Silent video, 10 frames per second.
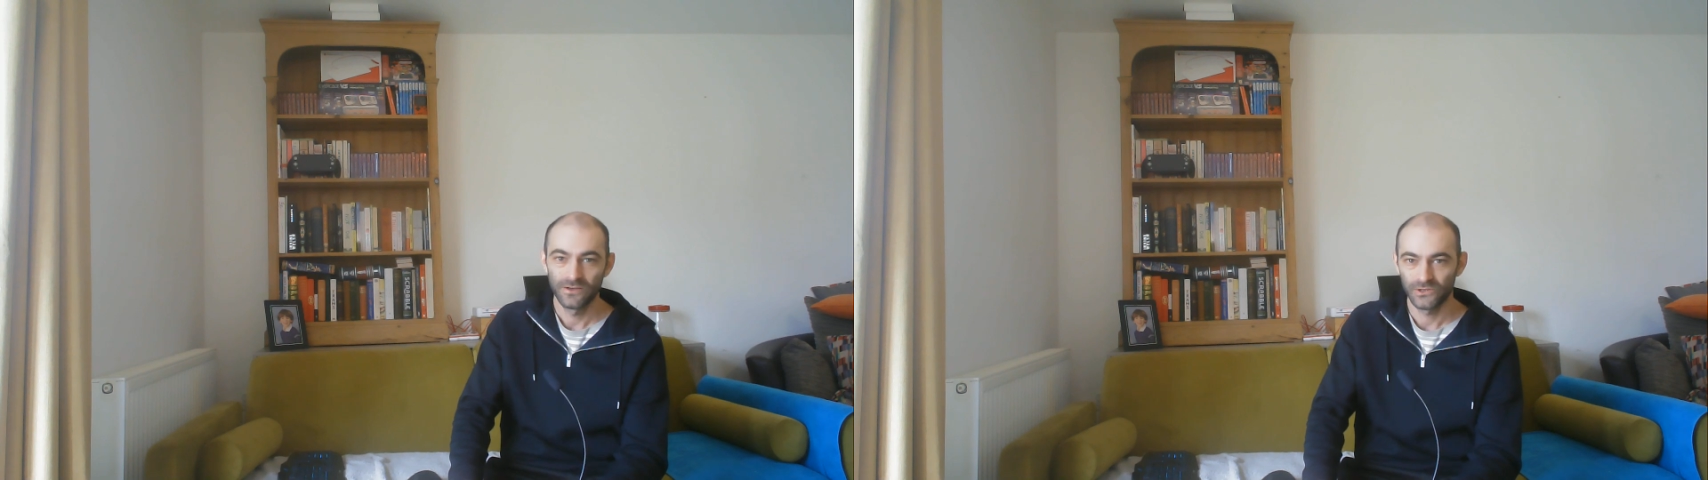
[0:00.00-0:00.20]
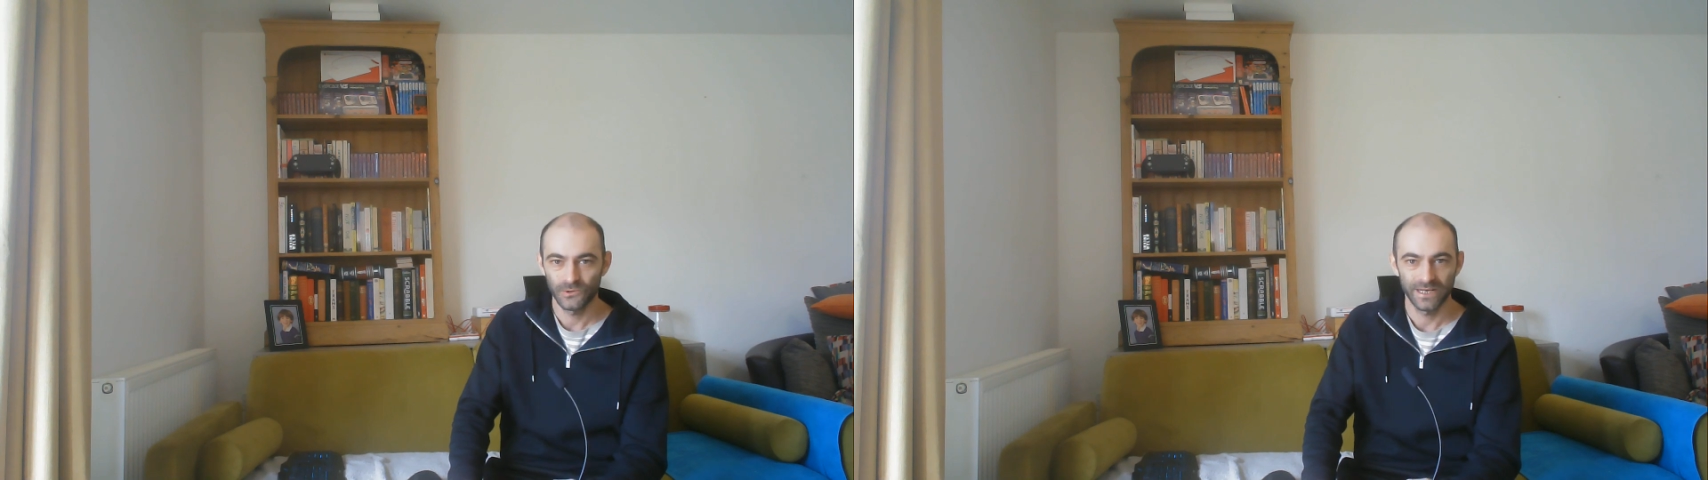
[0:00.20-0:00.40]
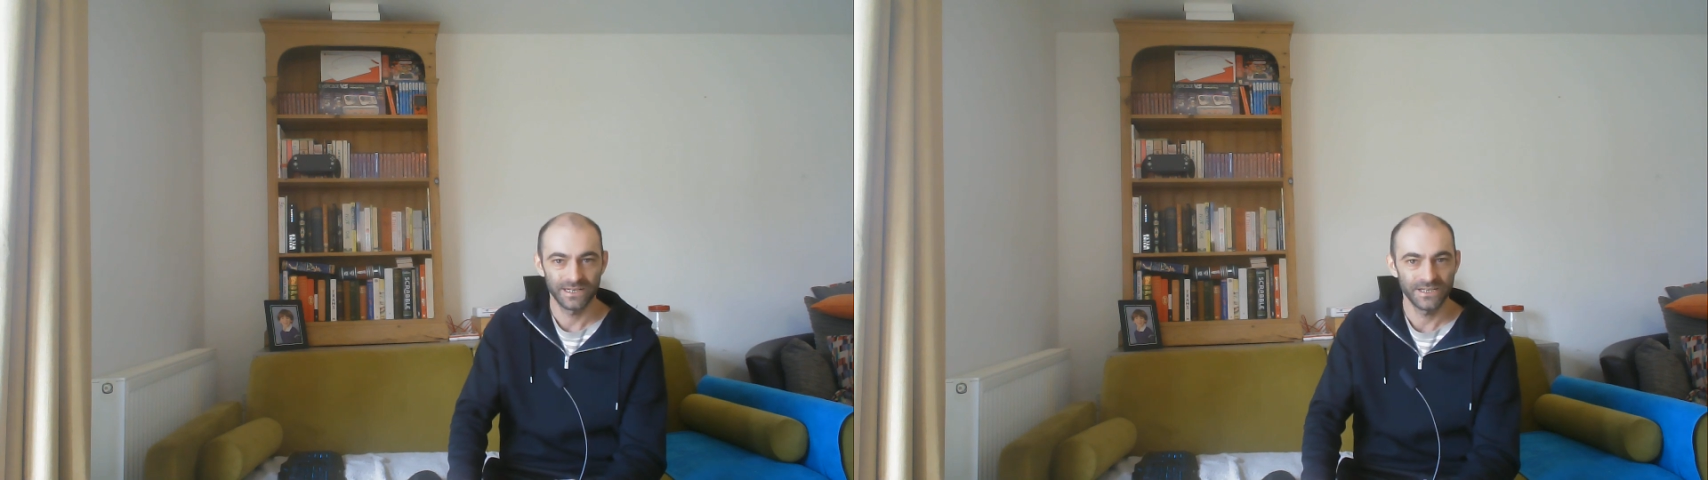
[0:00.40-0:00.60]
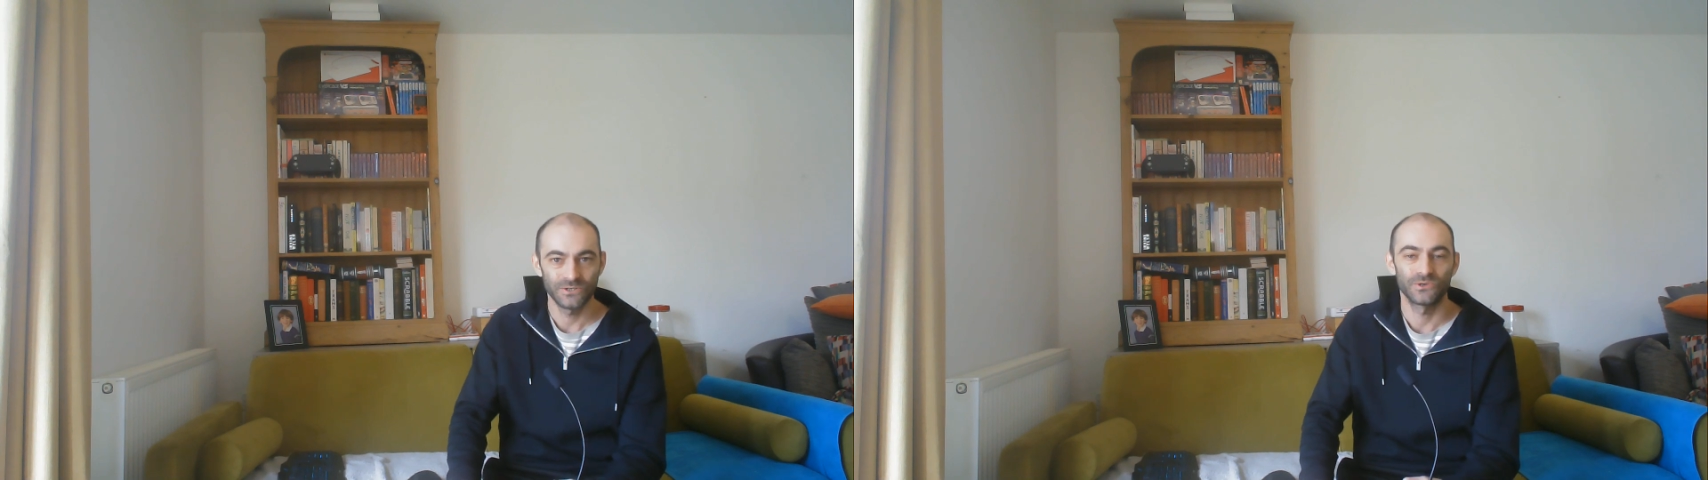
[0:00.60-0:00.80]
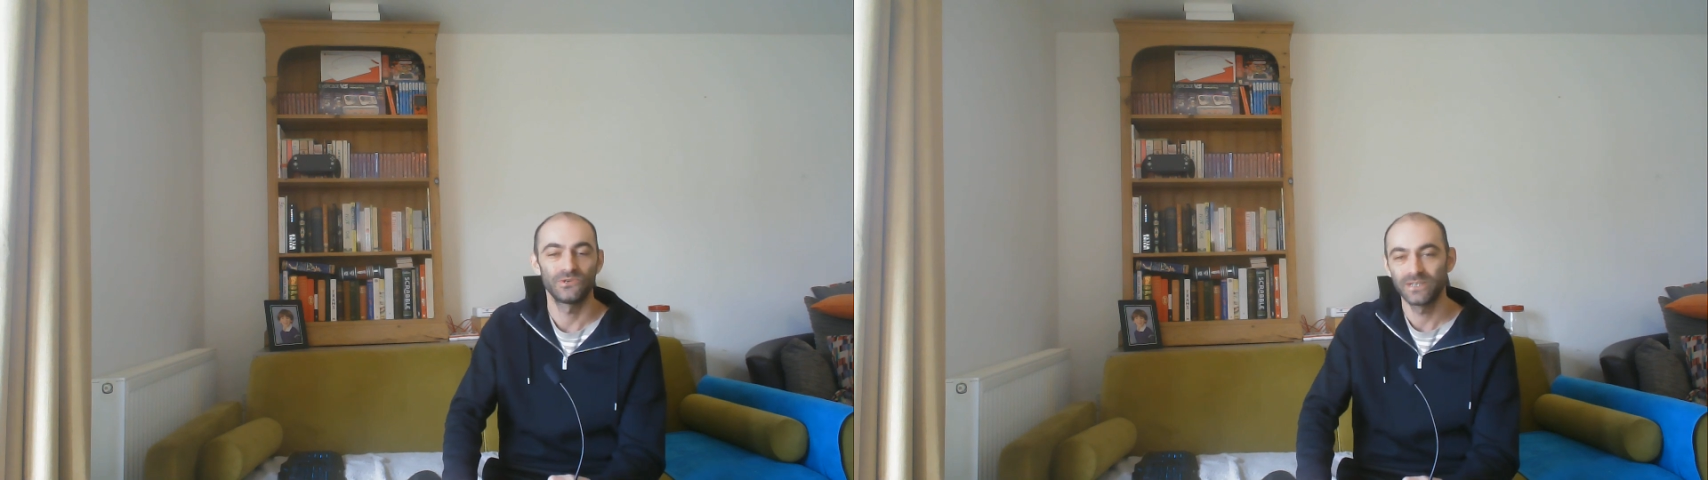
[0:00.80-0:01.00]
you're English
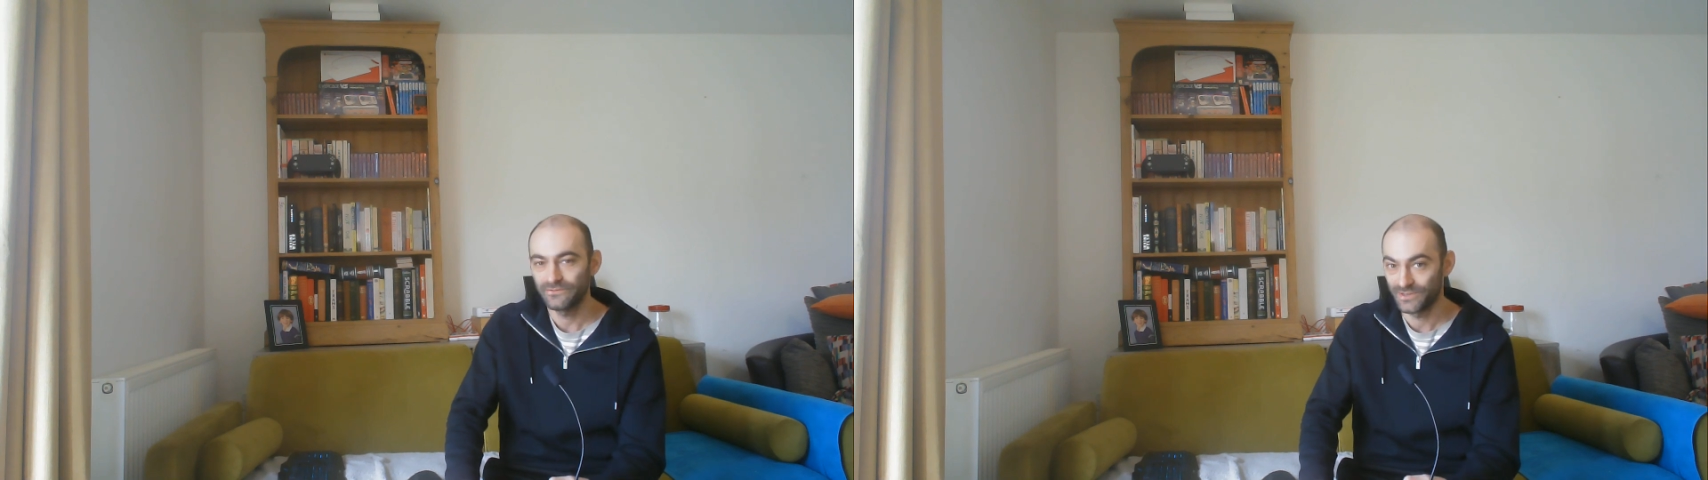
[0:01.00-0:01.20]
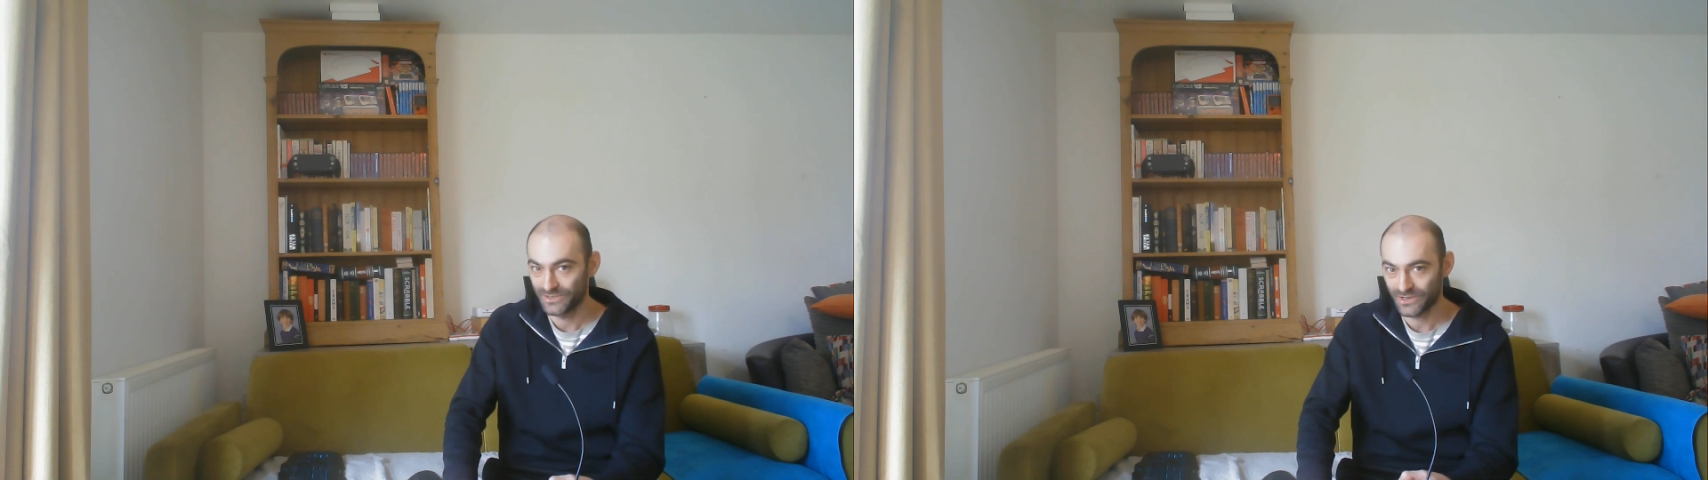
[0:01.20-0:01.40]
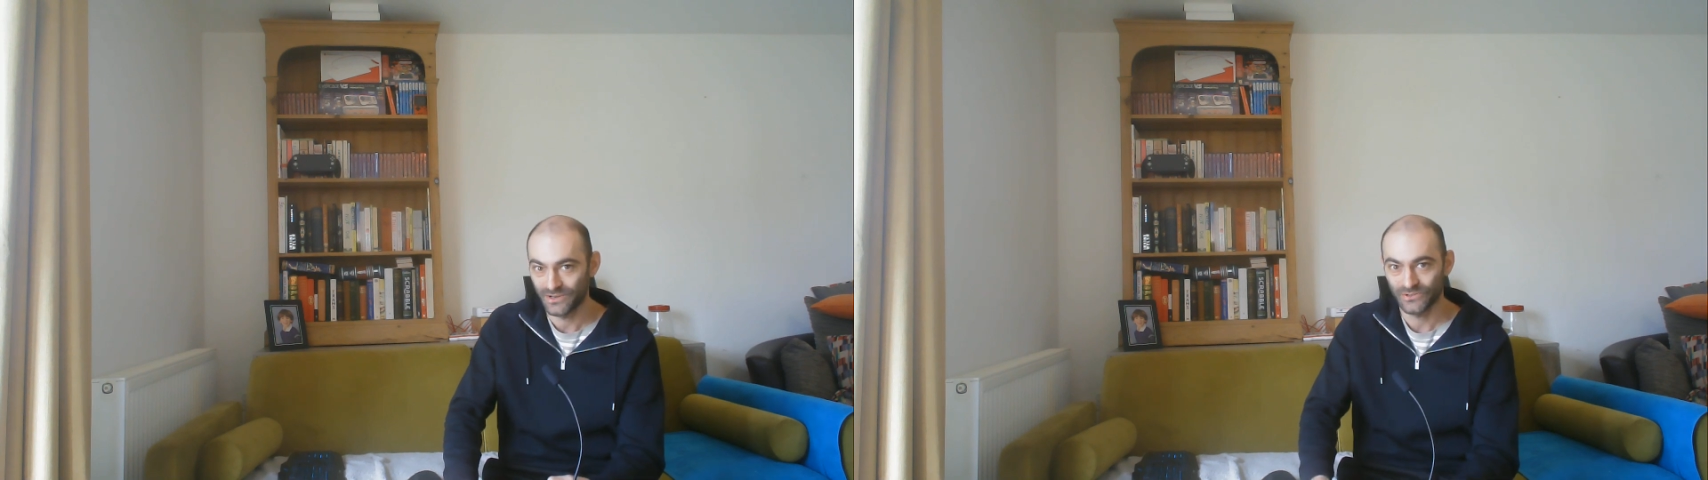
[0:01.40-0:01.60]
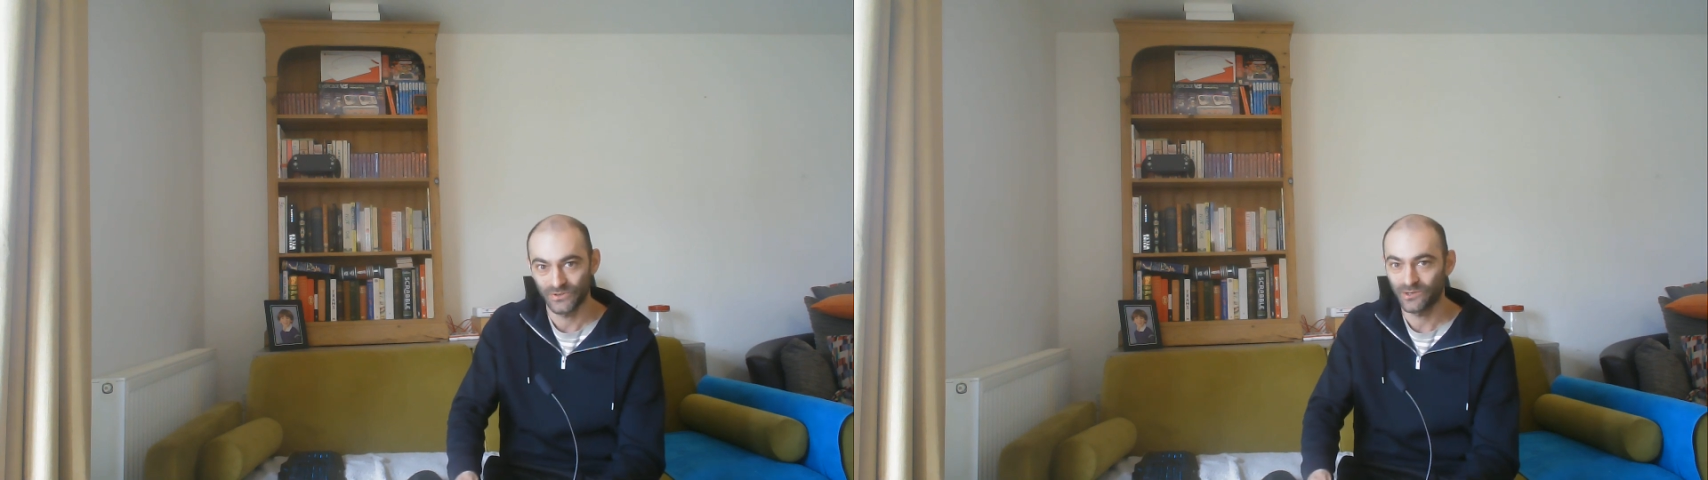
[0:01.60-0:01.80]
or you live in this country,